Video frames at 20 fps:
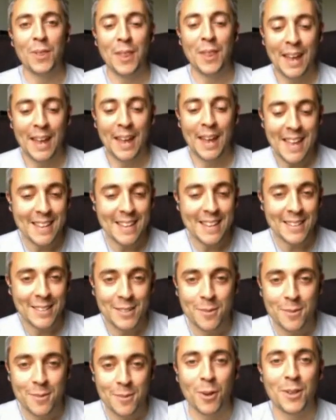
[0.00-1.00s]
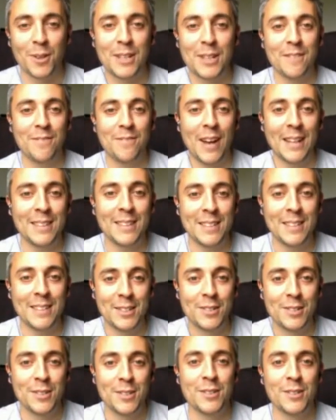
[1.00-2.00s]
that is, what are the
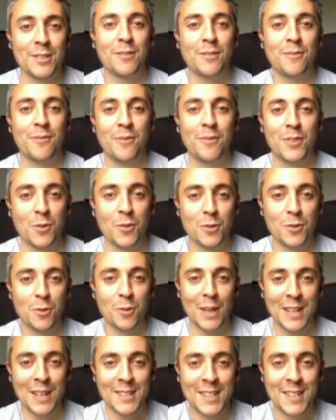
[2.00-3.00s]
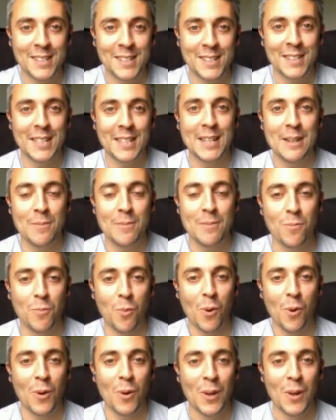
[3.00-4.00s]
advantages of social plasticity, and
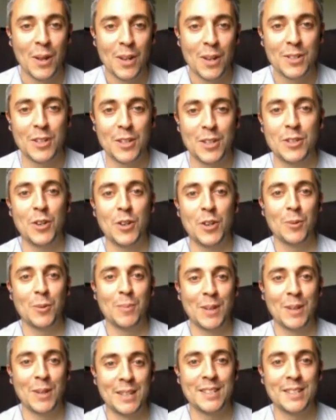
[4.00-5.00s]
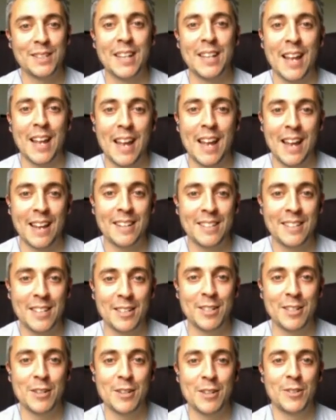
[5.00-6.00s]
what determines
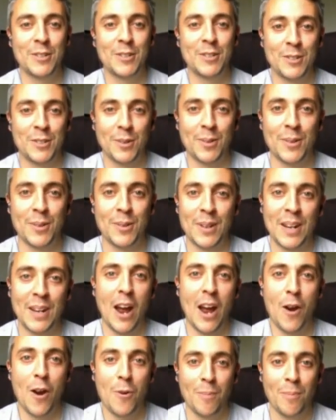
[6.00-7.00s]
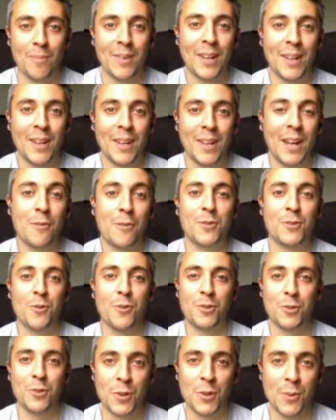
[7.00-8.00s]
decisions on how
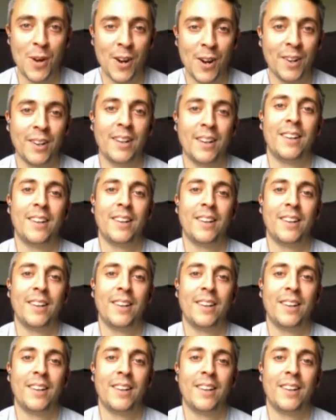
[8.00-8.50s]
social you are.